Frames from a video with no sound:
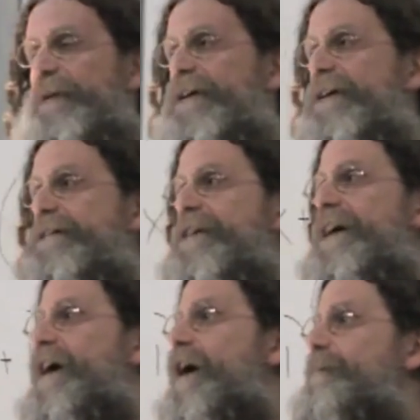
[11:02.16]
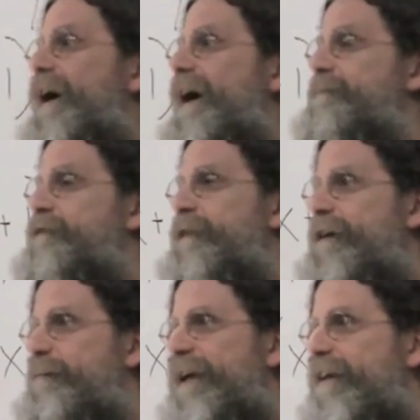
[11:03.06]
Pitt. Perhaps
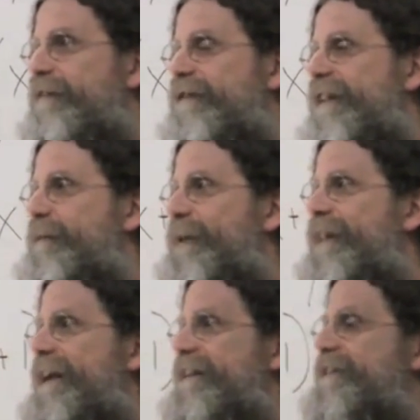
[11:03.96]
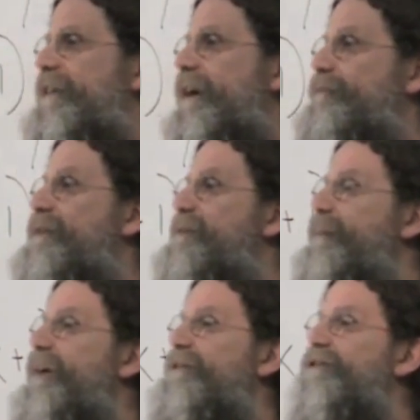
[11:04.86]
very meaningfully with that, it did not
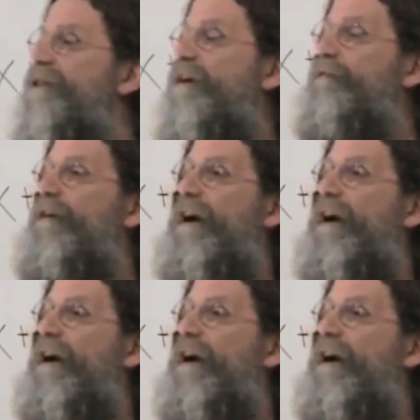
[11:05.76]
respond to Jennifer